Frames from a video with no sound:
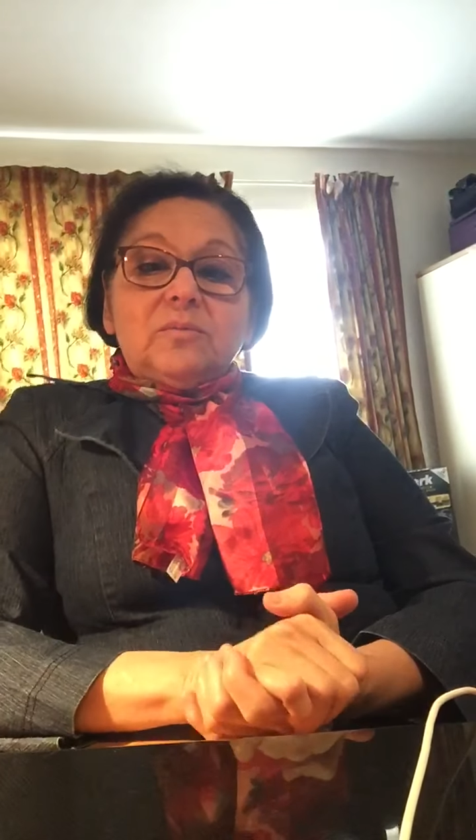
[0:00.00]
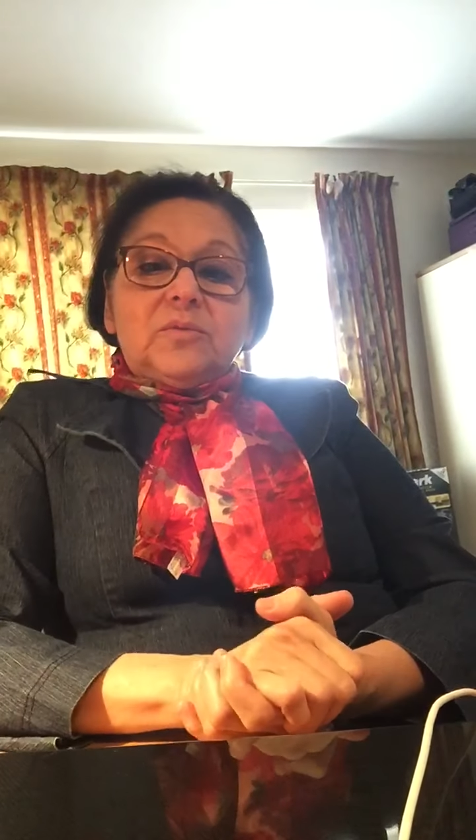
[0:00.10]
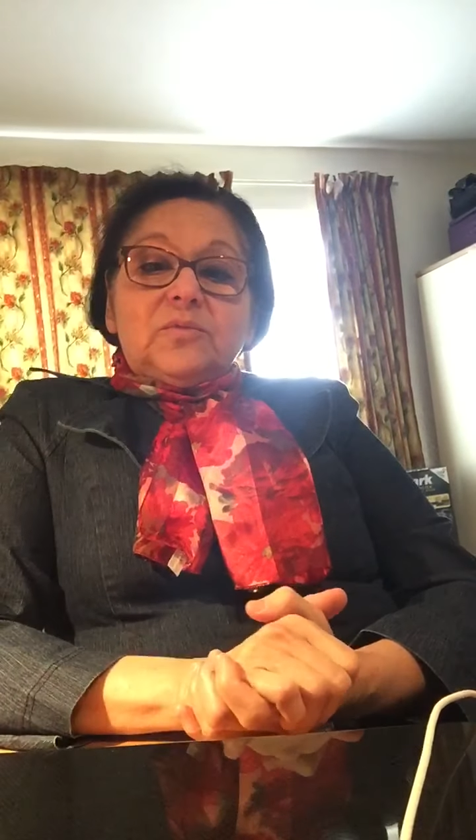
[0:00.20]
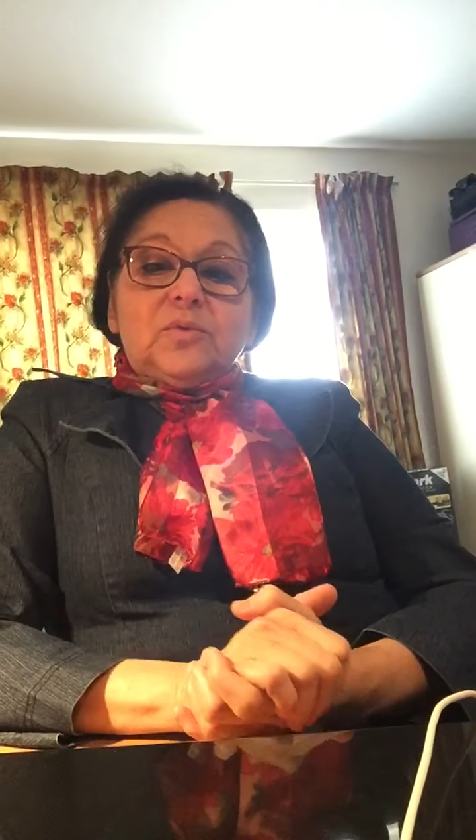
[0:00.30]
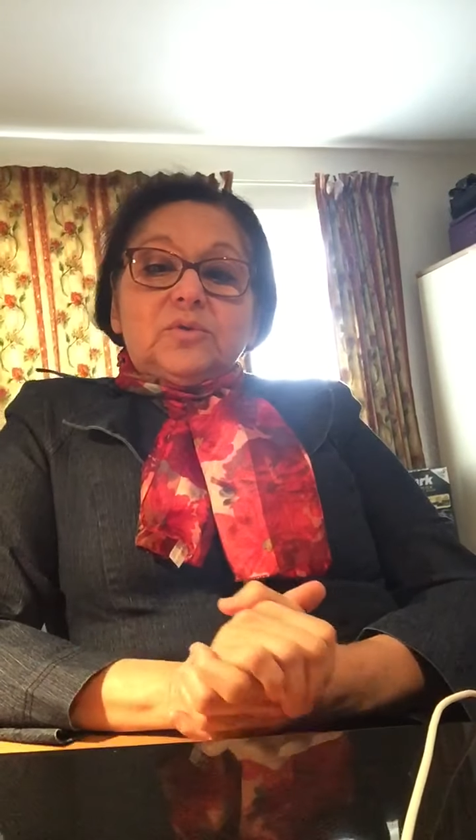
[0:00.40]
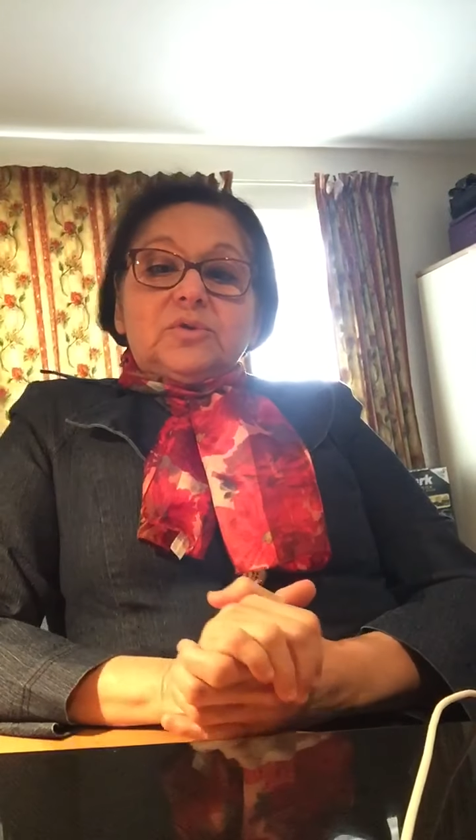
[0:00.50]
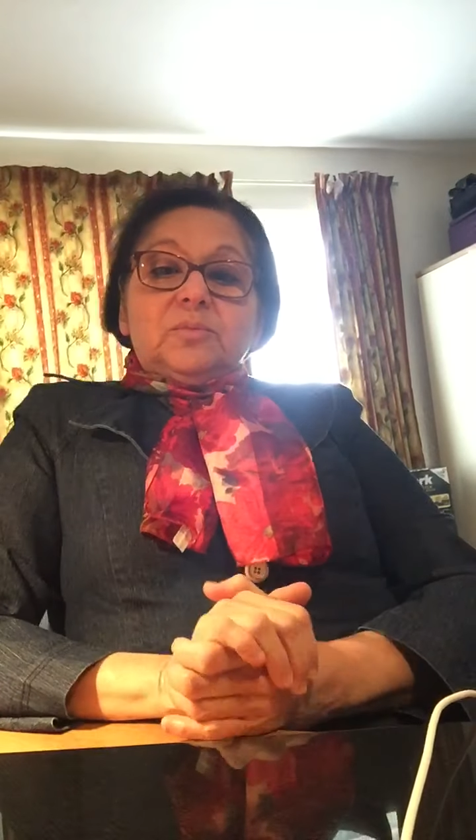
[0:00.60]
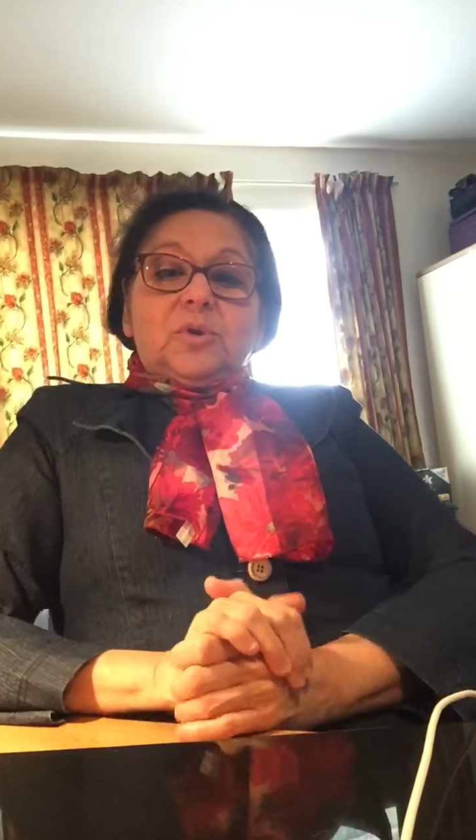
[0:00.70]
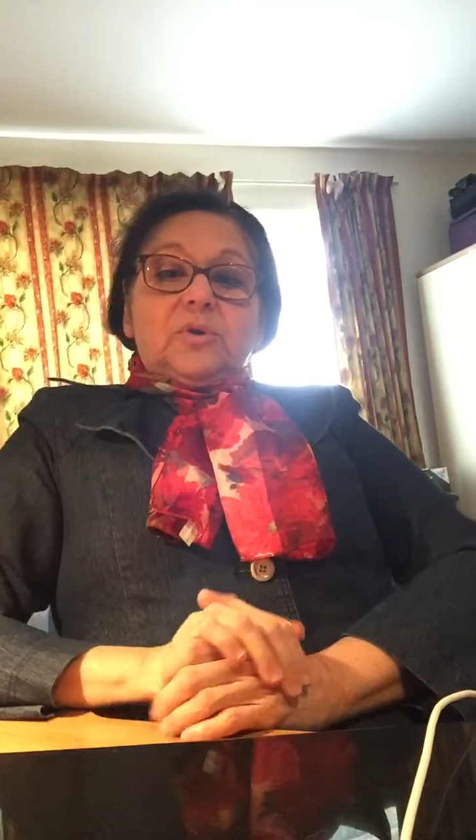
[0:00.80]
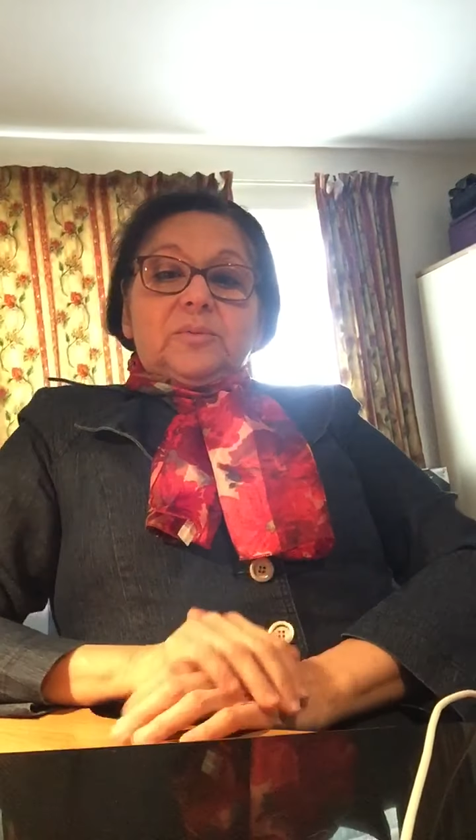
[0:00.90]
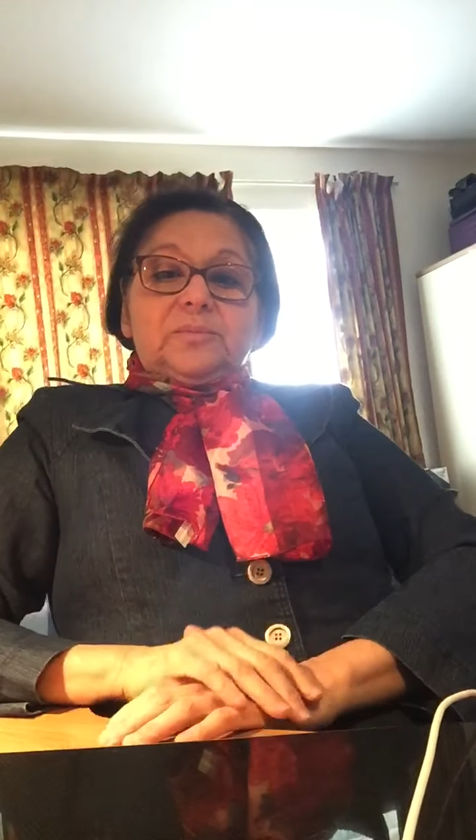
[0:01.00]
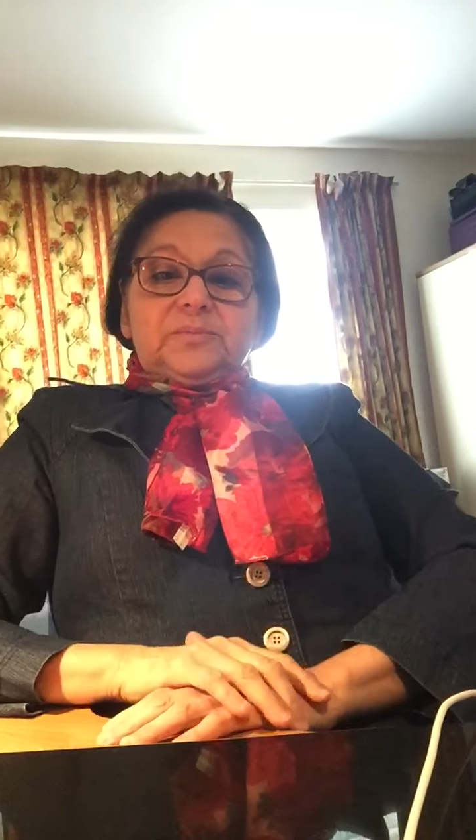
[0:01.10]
before tomorrow.